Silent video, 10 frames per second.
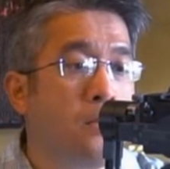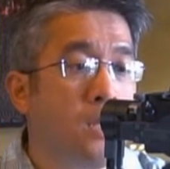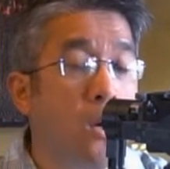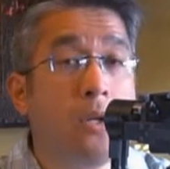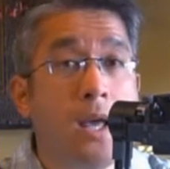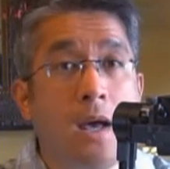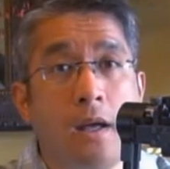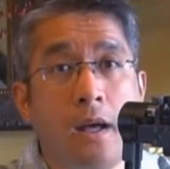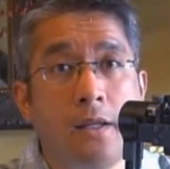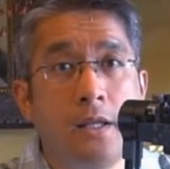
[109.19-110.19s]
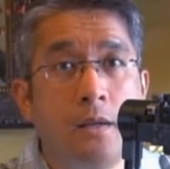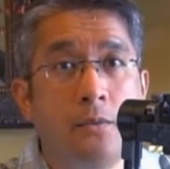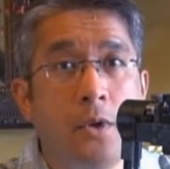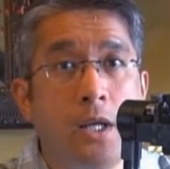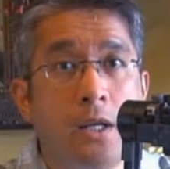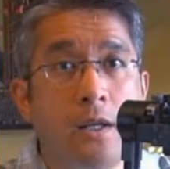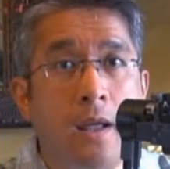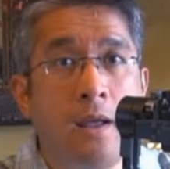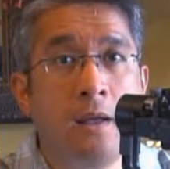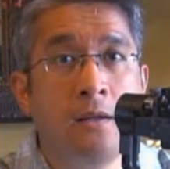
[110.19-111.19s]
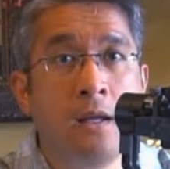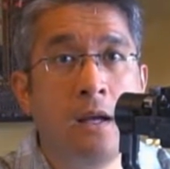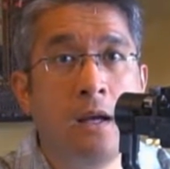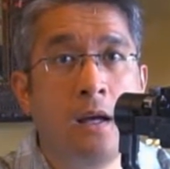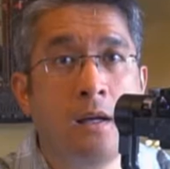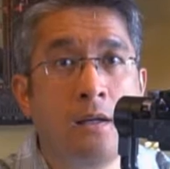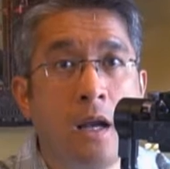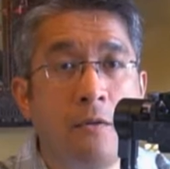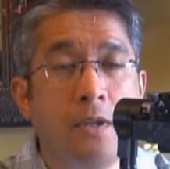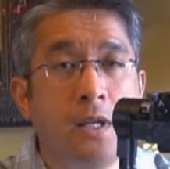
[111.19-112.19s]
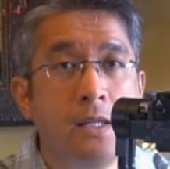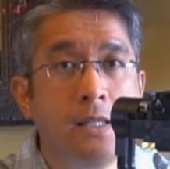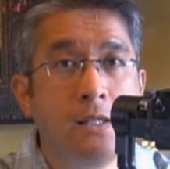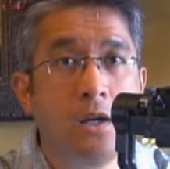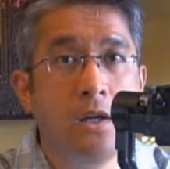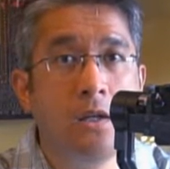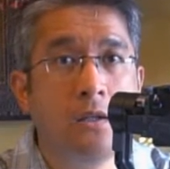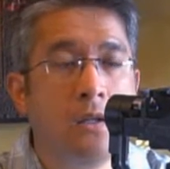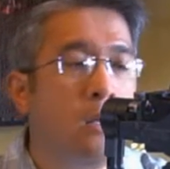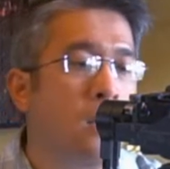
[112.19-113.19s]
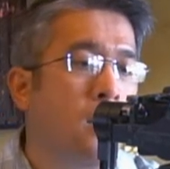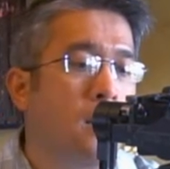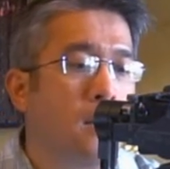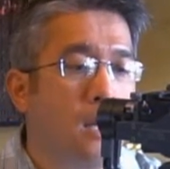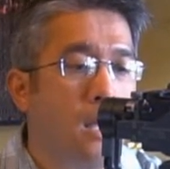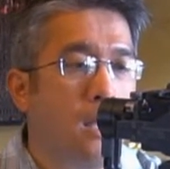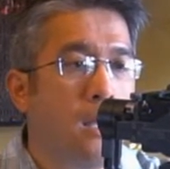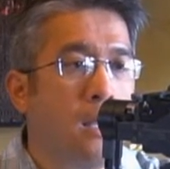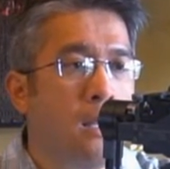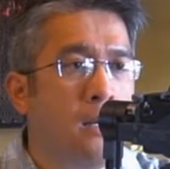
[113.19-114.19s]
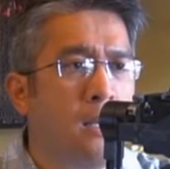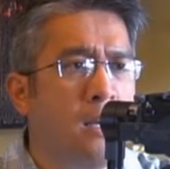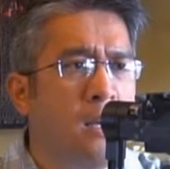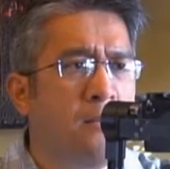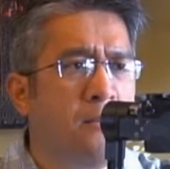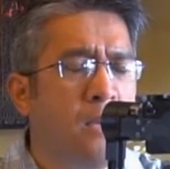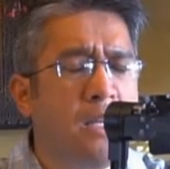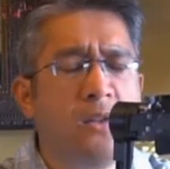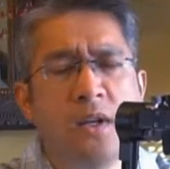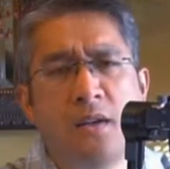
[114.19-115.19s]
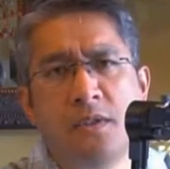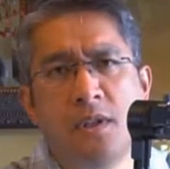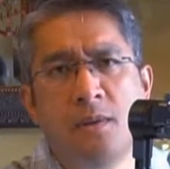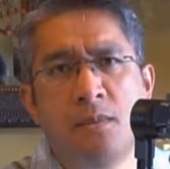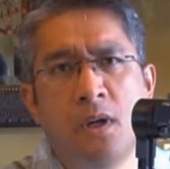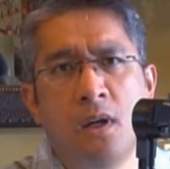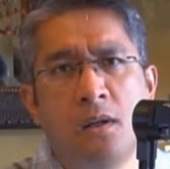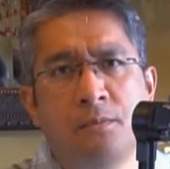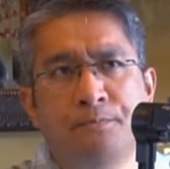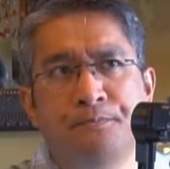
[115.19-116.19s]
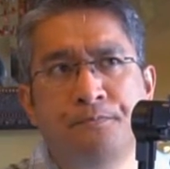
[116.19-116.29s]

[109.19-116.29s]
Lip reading: So yeah, I did upgrade it, and everything is good. And I do have some